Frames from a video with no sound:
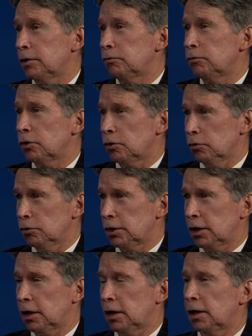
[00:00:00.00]
through
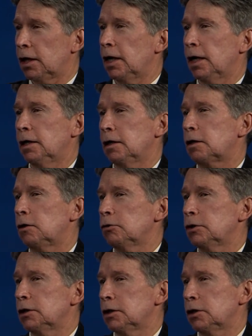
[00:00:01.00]
Thursday, and it
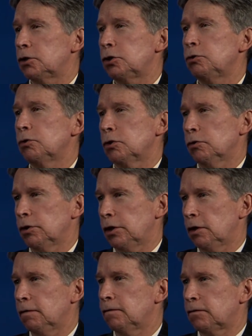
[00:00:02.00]
closes at 2:30
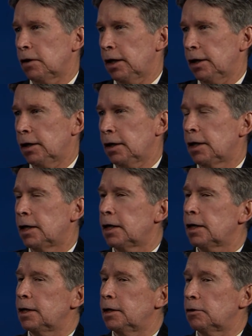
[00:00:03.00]
on Friday.
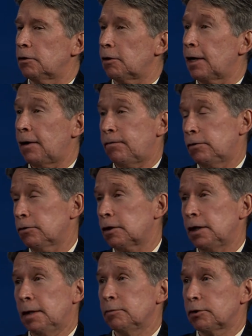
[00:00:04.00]
There are Heffler
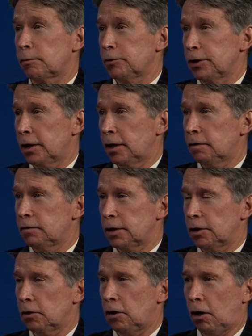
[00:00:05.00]
claims representatives
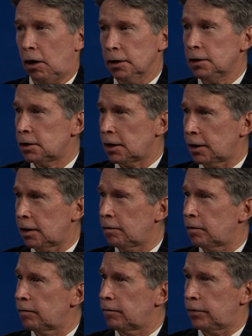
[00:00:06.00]
there on site
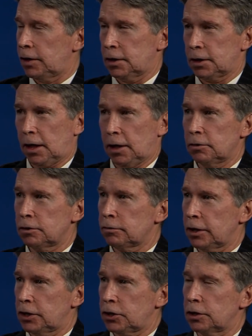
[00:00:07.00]
for the entire
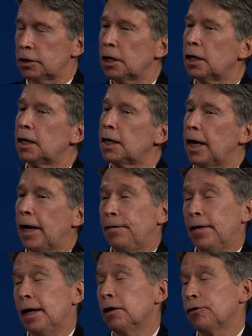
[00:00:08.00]
duration, and
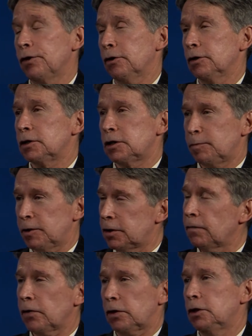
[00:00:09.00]
they are there
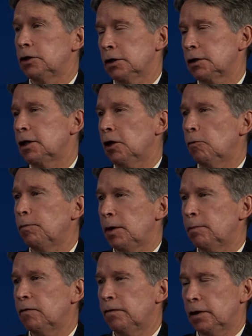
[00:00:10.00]
specifically just to help
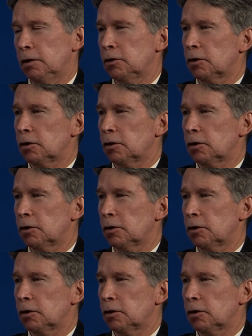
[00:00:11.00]
people fill out their